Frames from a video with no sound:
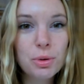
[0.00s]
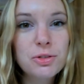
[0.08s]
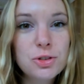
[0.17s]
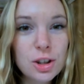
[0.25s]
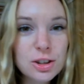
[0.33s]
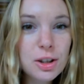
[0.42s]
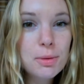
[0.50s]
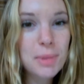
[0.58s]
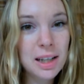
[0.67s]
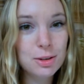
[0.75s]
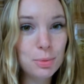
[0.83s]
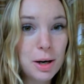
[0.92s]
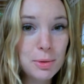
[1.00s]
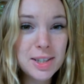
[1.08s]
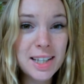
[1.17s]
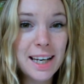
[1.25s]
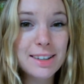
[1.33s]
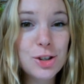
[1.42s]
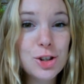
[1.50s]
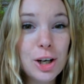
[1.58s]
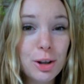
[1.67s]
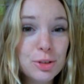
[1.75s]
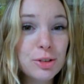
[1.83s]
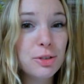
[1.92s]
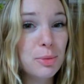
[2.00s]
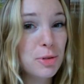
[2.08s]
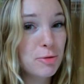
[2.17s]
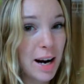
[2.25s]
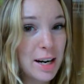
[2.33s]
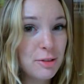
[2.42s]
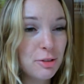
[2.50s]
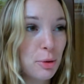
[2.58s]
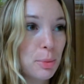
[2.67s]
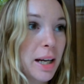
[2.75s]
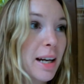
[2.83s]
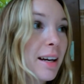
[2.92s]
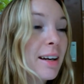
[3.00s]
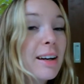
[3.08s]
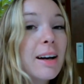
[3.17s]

we've just come back to where we're staying to shelter from the rain for a bit,